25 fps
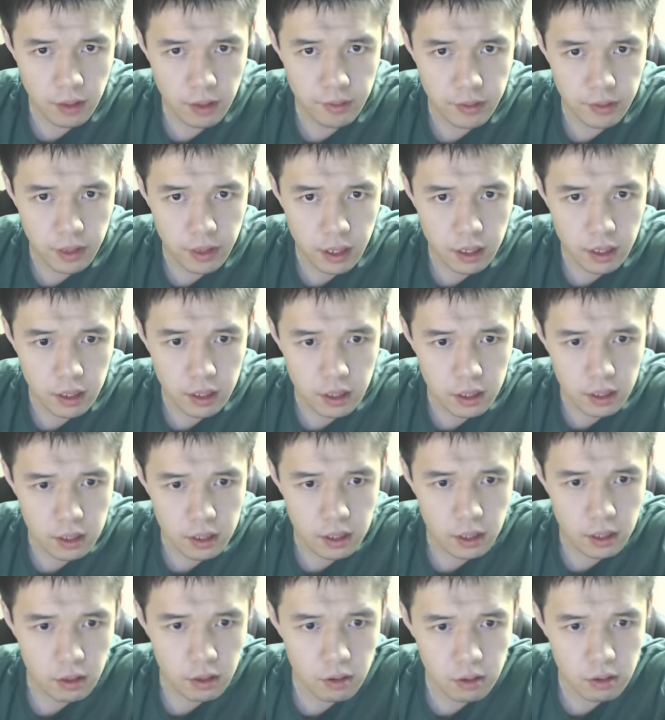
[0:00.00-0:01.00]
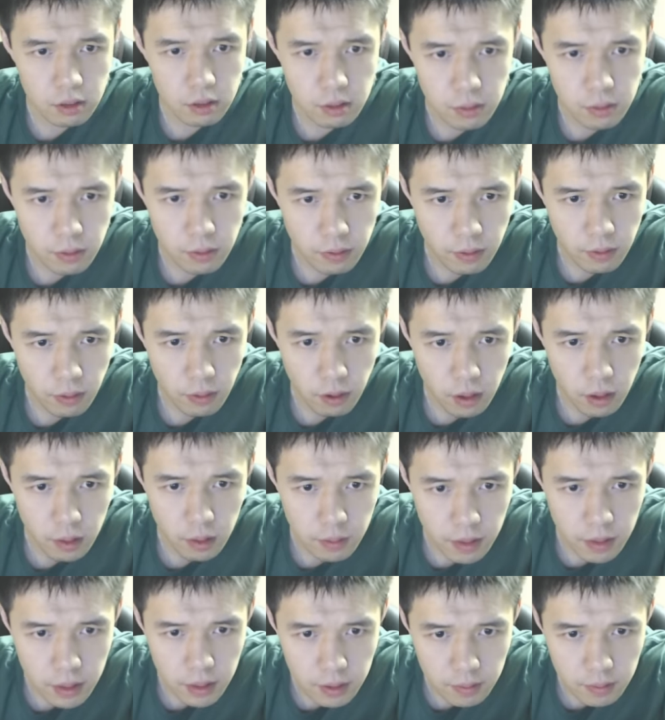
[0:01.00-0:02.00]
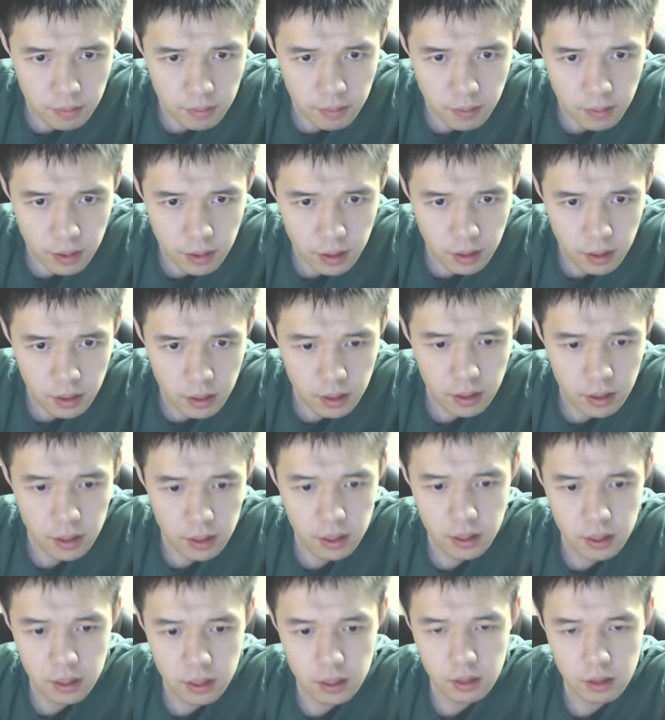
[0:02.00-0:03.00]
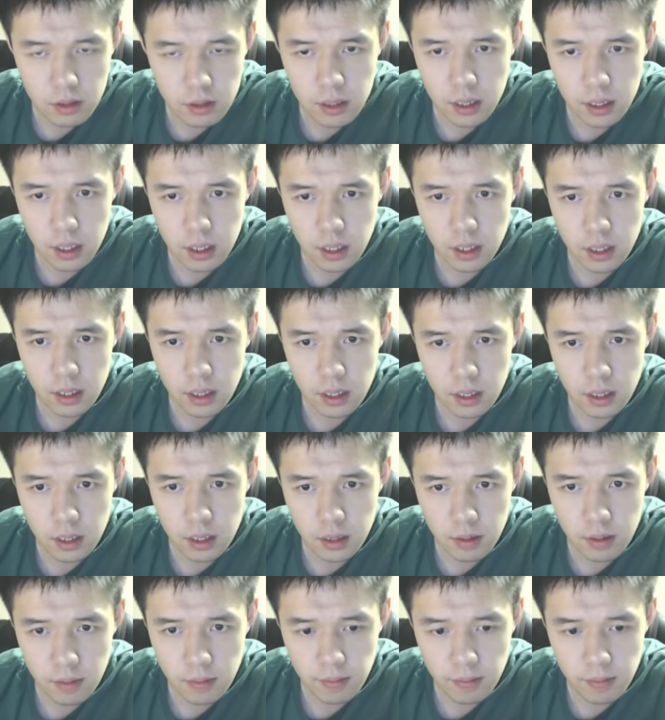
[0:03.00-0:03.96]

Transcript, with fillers: I've done the totals before, but i um, do it again.